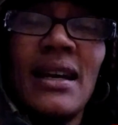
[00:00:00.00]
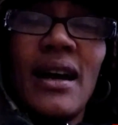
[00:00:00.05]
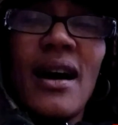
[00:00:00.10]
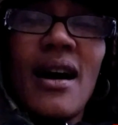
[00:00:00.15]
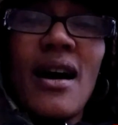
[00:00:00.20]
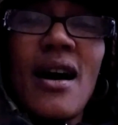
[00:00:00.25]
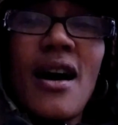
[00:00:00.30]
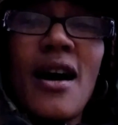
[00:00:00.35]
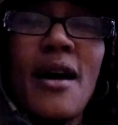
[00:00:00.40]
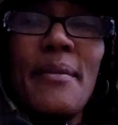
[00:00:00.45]

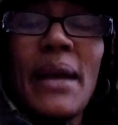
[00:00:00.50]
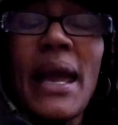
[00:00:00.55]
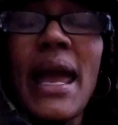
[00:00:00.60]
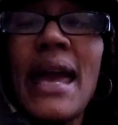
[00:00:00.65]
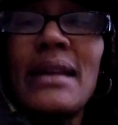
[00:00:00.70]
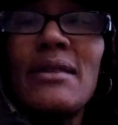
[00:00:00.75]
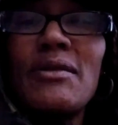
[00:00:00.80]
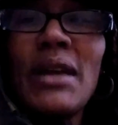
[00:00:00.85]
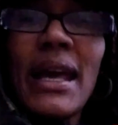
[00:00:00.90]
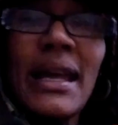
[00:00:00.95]
And
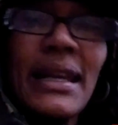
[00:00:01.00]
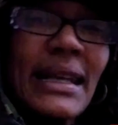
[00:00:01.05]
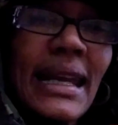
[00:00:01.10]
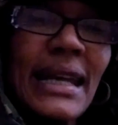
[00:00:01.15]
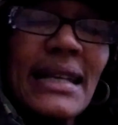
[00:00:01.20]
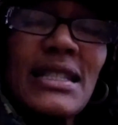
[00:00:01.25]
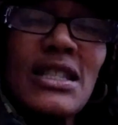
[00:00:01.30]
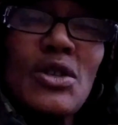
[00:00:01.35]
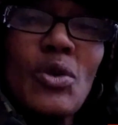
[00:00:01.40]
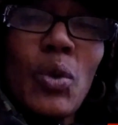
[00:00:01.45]
it
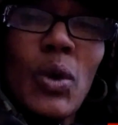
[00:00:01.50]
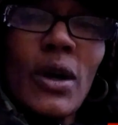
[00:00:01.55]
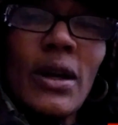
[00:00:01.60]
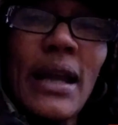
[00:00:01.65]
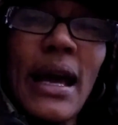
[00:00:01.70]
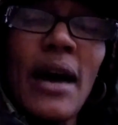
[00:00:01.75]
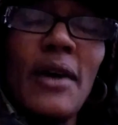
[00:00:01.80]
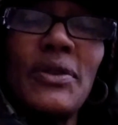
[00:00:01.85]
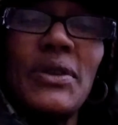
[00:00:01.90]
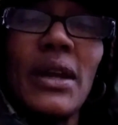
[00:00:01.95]
gets the word
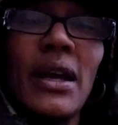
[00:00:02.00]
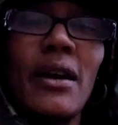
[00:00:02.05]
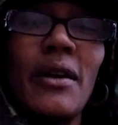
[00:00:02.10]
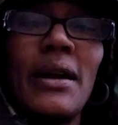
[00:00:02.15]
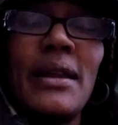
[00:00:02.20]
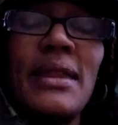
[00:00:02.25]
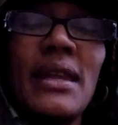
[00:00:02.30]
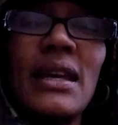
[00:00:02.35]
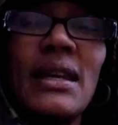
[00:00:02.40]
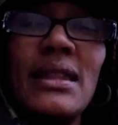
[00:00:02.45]
out there. I
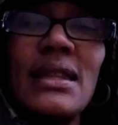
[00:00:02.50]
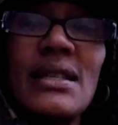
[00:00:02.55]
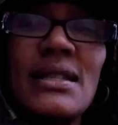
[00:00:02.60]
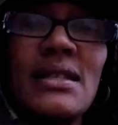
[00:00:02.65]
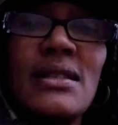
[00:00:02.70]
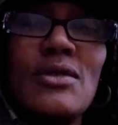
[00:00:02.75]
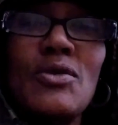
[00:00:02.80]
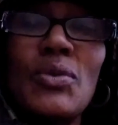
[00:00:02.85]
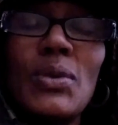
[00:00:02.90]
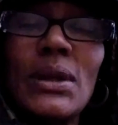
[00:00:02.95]
think this
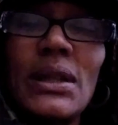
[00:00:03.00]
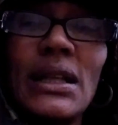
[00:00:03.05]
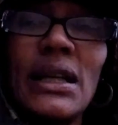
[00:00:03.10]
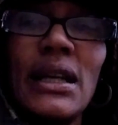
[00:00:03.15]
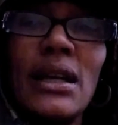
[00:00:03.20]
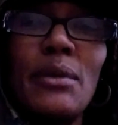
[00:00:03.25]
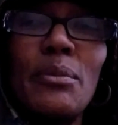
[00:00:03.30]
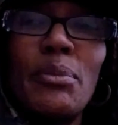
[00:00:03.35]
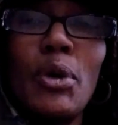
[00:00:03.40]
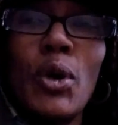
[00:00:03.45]
is
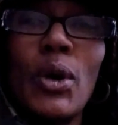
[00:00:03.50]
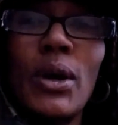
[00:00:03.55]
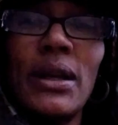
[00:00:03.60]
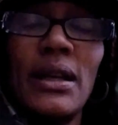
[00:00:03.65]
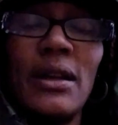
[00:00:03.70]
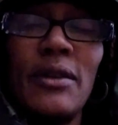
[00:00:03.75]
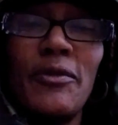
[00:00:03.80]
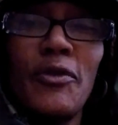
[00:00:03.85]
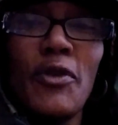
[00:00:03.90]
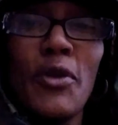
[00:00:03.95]
really
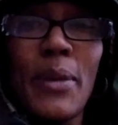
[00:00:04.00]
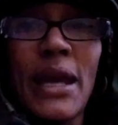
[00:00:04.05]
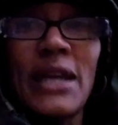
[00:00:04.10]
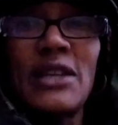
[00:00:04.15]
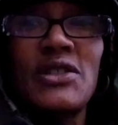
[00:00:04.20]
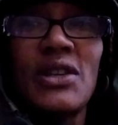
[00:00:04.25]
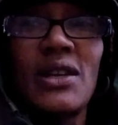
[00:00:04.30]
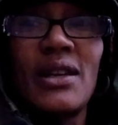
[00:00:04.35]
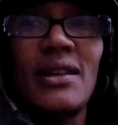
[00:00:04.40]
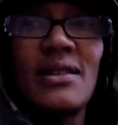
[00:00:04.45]
important
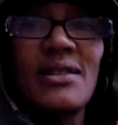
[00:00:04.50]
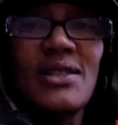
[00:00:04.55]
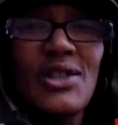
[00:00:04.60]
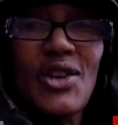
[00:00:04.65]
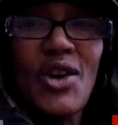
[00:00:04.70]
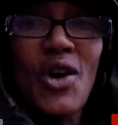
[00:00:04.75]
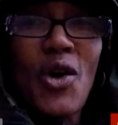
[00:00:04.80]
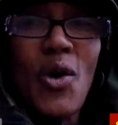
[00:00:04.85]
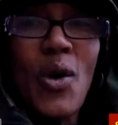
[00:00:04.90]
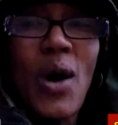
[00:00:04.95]
information.
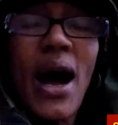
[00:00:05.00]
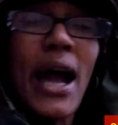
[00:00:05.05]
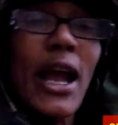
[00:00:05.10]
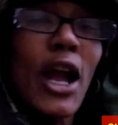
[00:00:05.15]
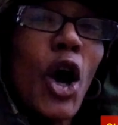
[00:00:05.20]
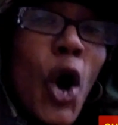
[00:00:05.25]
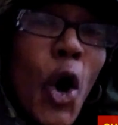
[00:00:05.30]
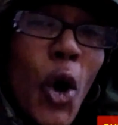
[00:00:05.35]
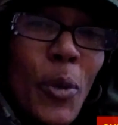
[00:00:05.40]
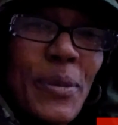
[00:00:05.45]
So I
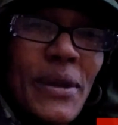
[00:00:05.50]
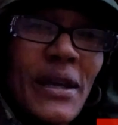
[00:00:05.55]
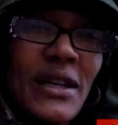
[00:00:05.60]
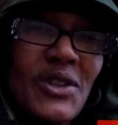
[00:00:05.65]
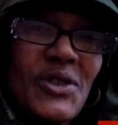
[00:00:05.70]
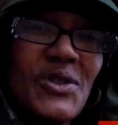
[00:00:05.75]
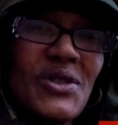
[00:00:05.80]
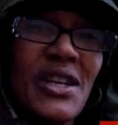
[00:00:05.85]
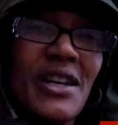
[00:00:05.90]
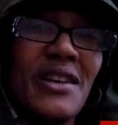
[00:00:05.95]
hope that
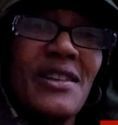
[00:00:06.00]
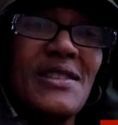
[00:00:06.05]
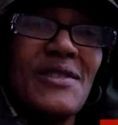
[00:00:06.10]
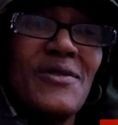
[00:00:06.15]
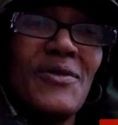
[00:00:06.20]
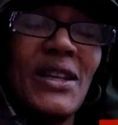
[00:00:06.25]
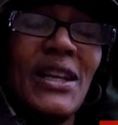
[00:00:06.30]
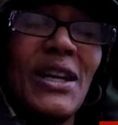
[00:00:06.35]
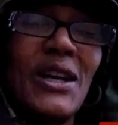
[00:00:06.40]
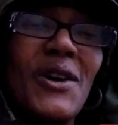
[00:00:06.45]
you share this
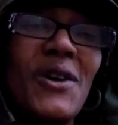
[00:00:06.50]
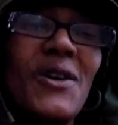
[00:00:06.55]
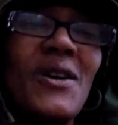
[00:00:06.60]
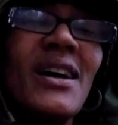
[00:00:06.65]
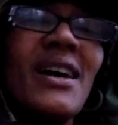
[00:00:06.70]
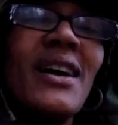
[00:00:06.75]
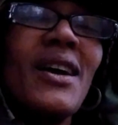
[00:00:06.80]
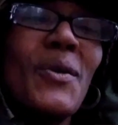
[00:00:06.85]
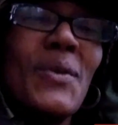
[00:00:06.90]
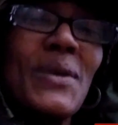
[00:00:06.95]
video
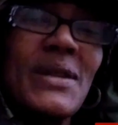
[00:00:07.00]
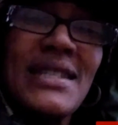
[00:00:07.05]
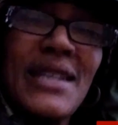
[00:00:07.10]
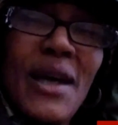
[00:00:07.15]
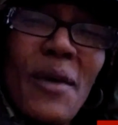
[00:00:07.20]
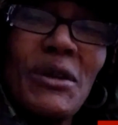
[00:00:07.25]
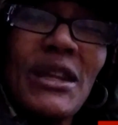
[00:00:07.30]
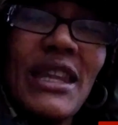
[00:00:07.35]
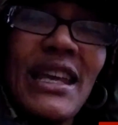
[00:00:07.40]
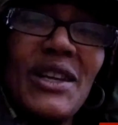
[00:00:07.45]
with
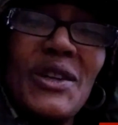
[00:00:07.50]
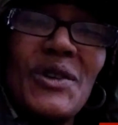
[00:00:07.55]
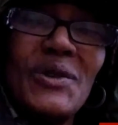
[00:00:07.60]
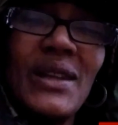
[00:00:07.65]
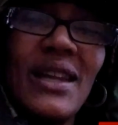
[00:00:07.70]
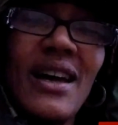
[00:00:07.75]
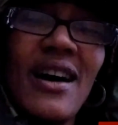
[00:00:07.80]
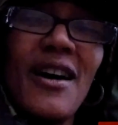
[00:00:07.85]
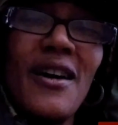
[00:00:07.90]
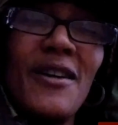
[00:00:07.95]
someone that you
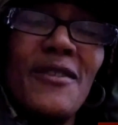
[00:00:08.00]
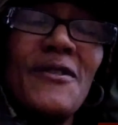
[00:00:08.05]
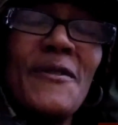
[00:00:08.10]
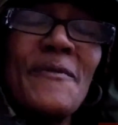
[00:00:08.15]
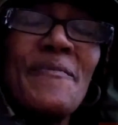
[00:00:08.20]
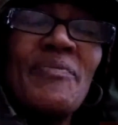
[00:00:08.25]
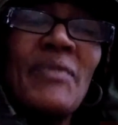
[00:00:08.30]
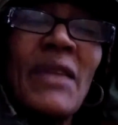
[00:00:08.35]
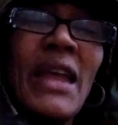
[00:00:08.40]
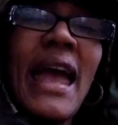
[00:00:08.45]
love.
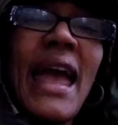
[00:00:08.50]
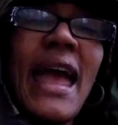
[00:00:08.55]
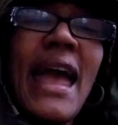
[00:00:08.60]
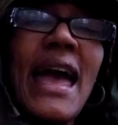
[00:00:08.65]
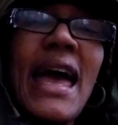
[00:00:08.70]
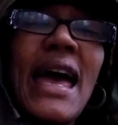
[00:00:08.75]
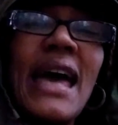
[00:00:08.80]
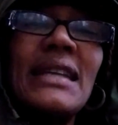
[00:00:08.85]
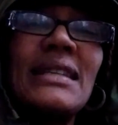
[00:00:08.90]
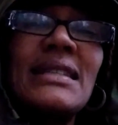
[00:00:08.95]

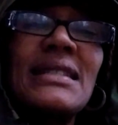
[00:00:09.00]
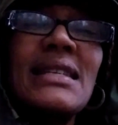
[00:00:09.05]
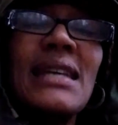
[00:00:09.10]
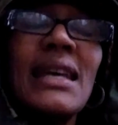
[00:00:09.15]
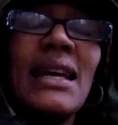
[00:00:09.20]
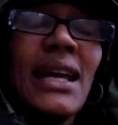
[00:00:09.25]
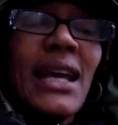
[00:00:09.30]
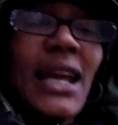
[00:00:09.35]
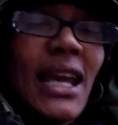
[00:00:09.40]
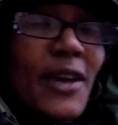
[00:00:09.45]
And
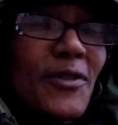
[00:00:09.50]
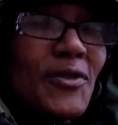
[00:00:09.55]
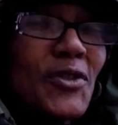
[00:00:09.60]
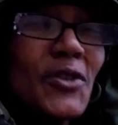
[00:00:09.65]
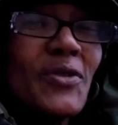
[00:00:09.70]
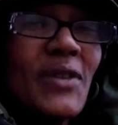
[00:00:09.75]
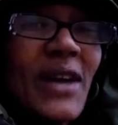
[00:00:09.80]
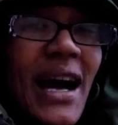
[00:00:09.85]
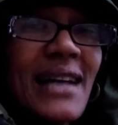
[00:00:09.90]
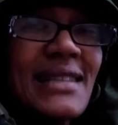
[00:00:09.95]
if
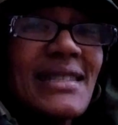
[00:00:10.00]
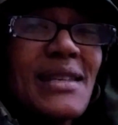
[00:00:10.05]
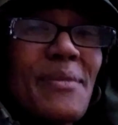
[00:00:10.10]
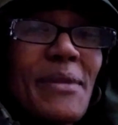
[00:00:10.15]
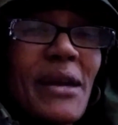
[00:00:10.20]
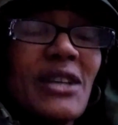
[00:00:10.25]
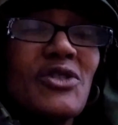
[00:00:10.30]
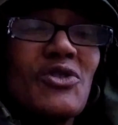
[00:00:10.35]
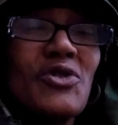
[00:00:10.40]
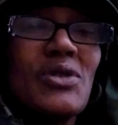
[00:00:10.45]
you've got some
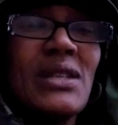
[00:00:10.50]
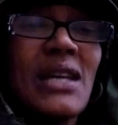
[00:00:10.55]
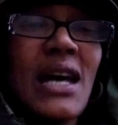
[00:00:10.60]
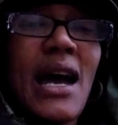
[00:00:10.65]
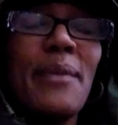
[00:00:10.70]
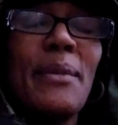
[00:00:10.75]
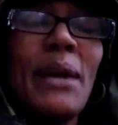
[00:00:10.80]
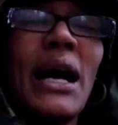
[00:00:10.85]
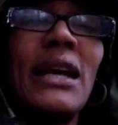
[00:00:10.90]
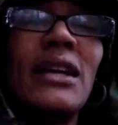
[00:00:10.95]
extra
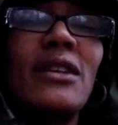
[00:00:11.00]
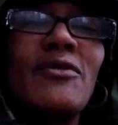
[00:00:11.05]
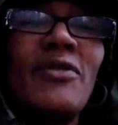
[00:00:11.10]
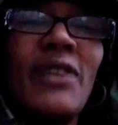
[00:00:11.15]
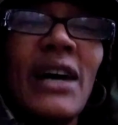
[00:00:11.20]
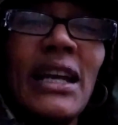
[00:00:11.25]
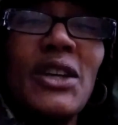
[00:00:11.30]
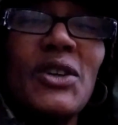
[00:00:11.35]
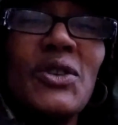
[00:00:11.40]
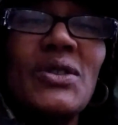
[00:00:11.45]
time, I
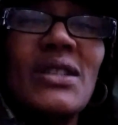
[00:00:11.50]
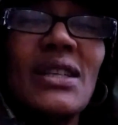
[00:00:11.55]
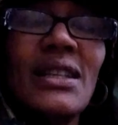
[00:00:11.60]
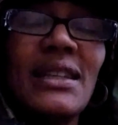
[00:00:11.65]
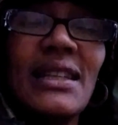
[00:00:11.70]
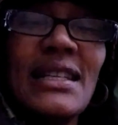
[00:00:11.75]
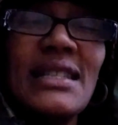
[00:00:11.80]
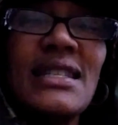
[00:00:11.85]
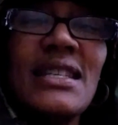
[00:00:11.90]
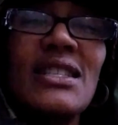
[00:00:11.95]
invite you to
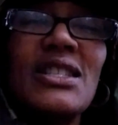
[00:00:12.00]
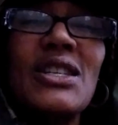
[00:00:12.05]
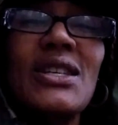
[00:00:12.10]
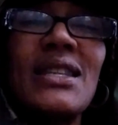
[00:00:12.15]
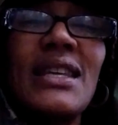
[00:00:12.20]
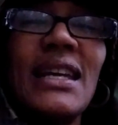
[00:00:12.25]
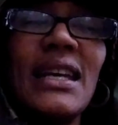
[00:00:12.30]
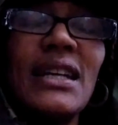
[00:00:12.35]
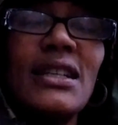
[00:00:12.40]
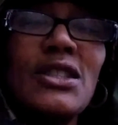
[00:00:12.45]
listen to
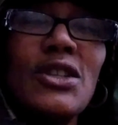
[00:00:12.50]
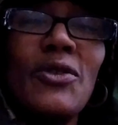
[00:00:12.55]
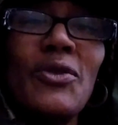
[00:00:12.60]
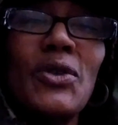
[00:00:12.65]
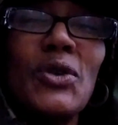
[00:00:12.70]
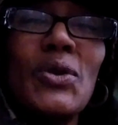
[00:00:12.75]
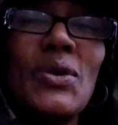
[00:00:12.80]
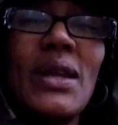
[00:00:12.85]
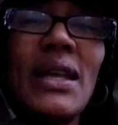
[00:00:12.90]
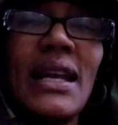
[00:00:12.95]
the
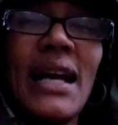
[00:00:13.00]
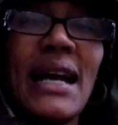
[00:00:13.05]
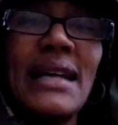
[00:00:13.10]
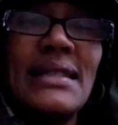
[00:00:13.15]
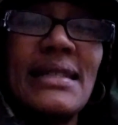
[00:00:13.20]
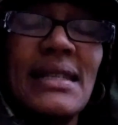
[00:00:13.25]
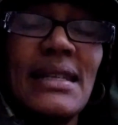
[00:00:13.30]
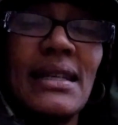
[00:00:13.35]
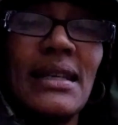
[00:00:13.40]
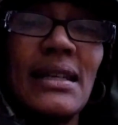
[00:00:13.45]
interview that I
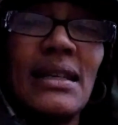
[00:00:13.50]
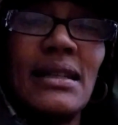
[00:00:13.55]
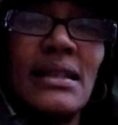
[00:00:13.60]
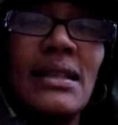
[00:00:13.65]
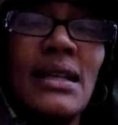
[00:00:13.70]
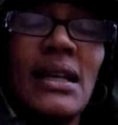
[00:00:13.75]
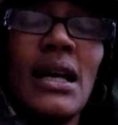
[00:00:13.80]
did